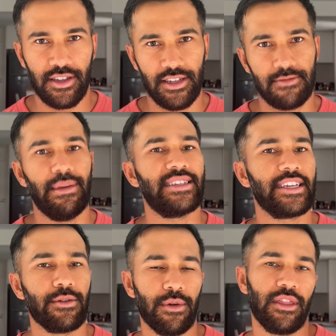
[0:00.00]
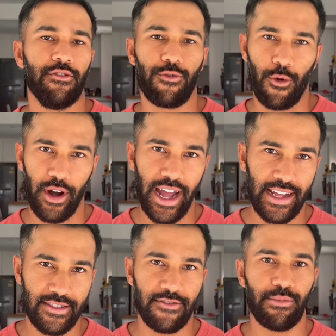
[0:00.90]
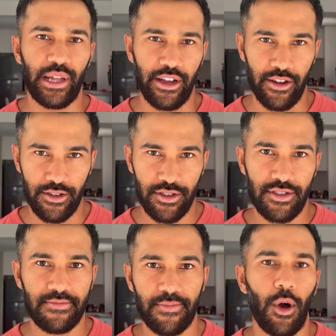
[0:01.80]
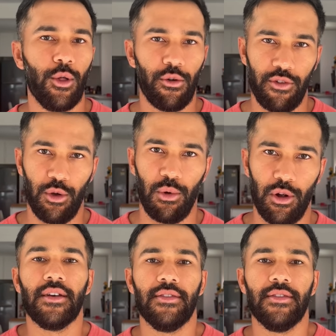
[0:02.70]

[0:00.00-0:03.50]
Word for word: is messing with the forehands of players all over the world.